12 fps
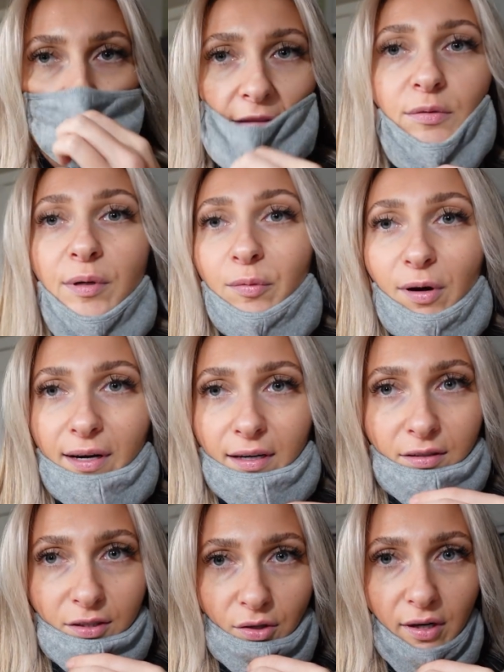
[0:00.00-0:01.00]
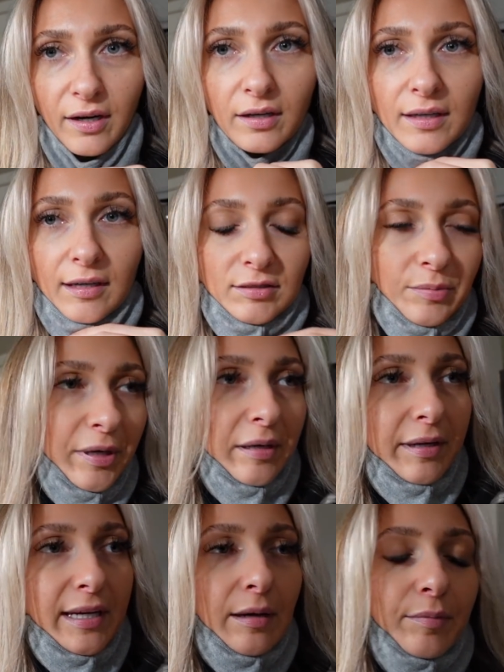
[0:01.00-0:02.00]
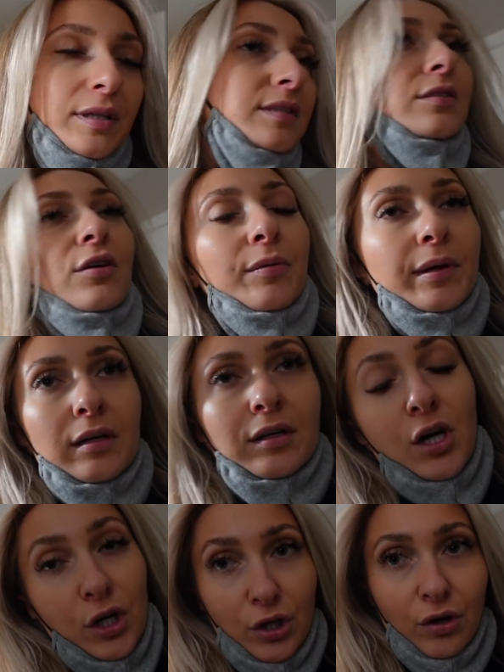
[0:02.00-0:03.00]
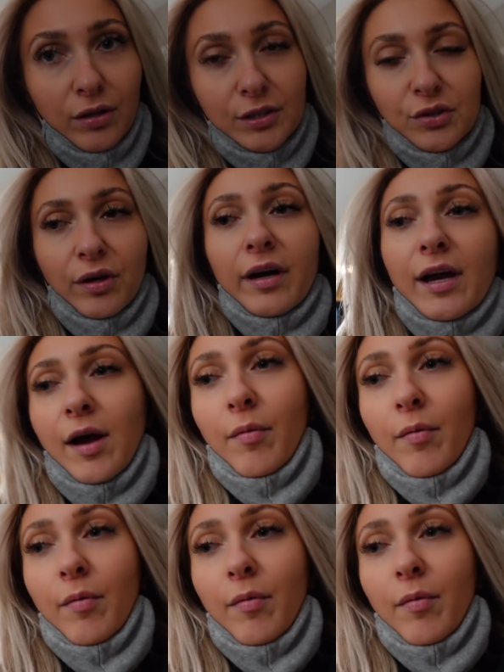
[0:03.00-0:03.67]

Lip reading: So we were walking out the door. I was bringing my camera so we could go to the store.